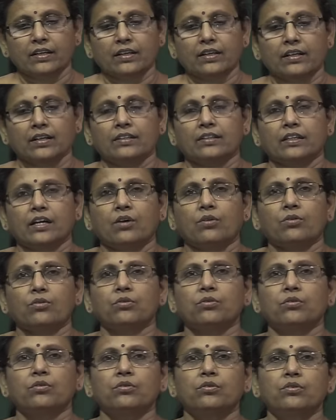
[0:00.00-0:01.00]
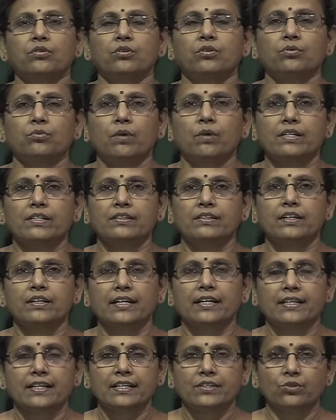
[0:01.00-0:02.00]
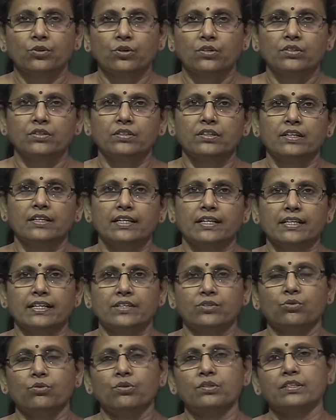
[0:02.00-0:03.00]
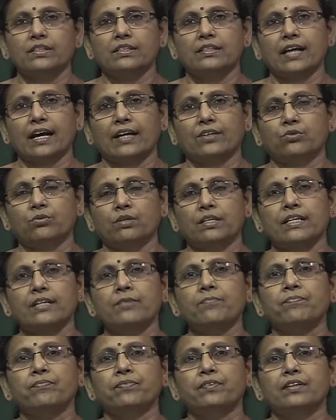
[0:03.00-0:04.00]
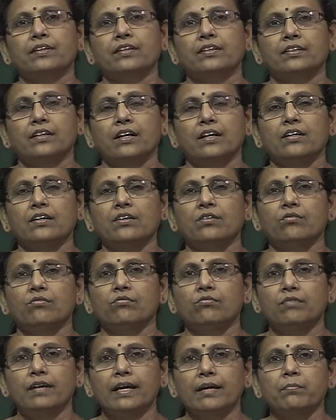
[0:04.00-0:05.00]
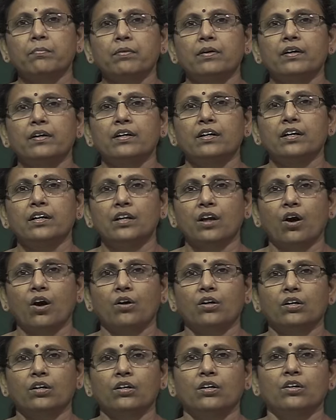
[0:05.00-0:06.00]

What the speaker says: Now, what is the data source? The data source is actually the web log.